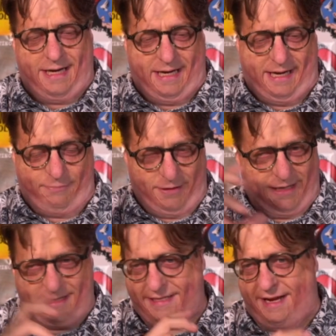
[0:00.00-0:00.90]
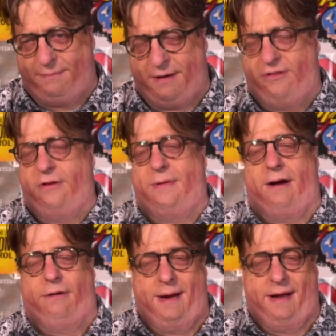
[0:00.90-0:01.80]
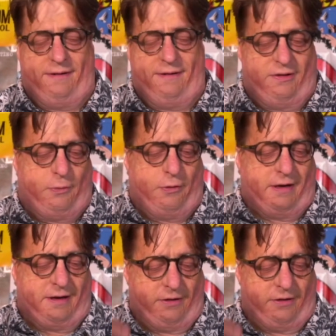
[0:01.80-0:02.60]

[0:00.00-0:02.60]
And it really doesn't have much to do with Aquaman at this point,